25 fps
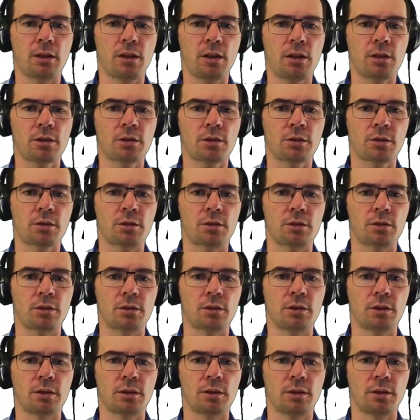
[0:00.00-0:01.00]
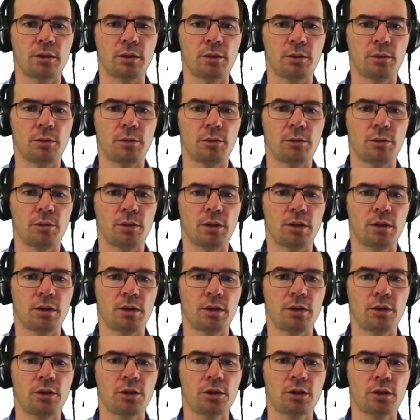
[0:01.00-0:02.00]
error is
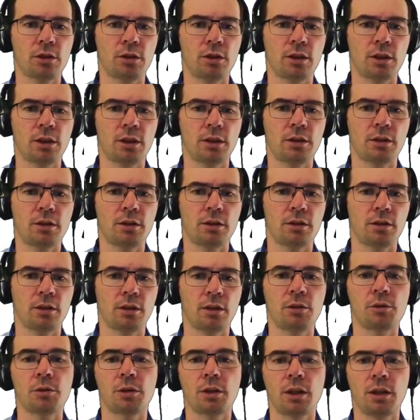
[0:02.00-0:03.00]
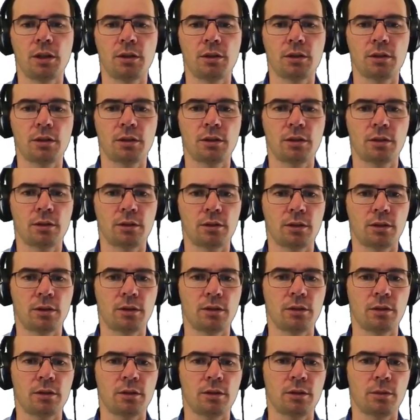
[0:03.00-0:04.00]
initialized, allocated
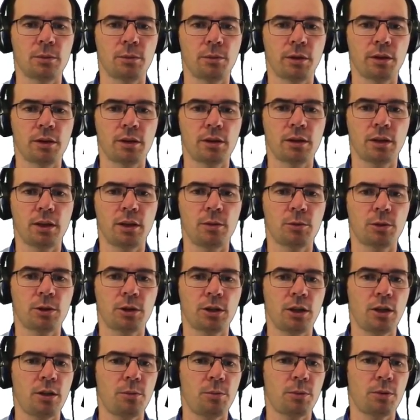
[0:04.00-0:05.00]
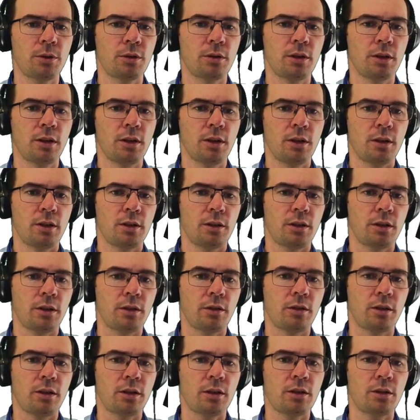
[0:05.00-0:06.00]
with the same shape.
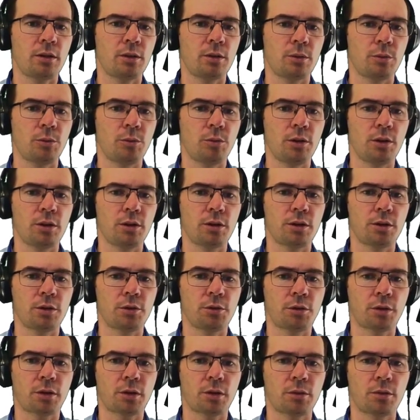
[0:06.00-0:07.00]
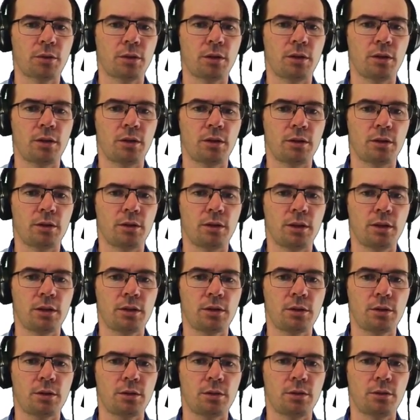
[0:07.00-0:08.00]
And then we'll go through the
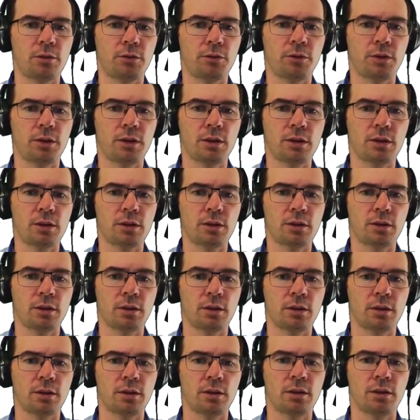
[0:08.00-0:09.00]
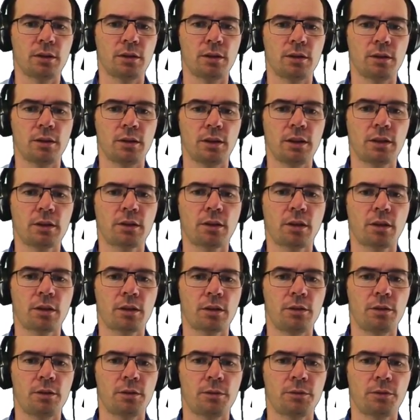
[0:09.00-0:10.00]
list of this length
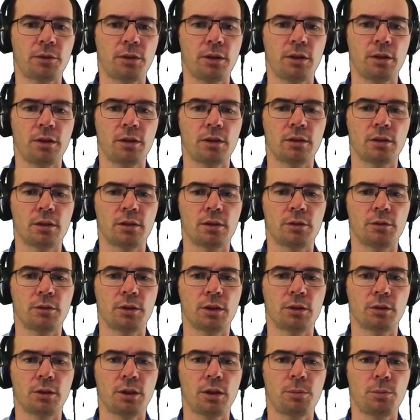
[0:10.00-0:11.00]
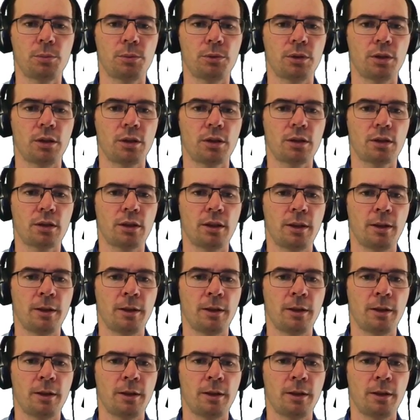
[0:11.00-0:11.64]
of the grid points